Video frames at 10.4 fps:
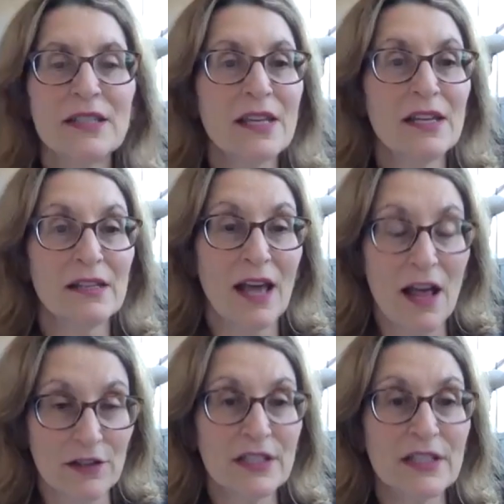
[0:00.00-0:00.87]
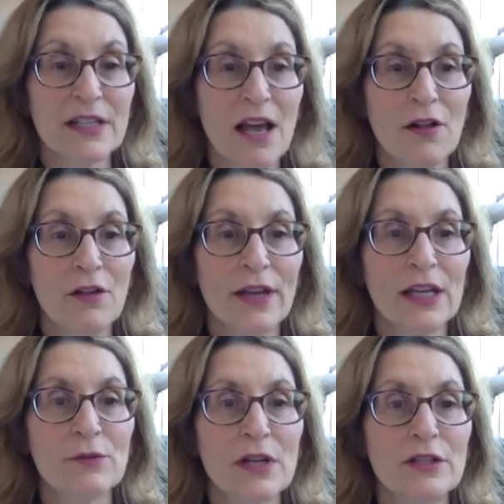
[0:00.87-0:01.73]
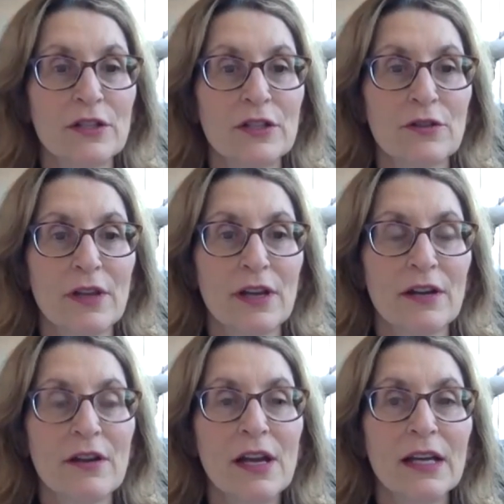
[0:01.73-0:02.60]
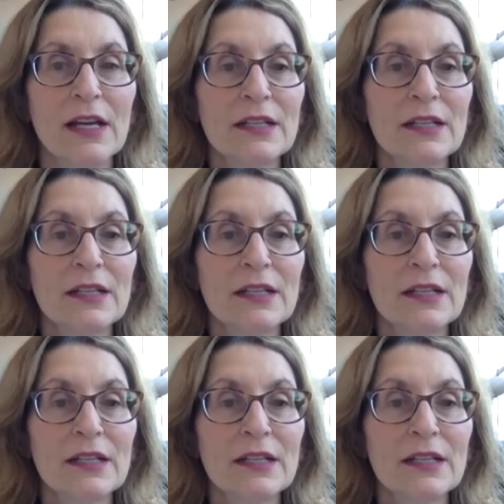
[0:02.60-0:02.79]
is at LCL, they can register there. And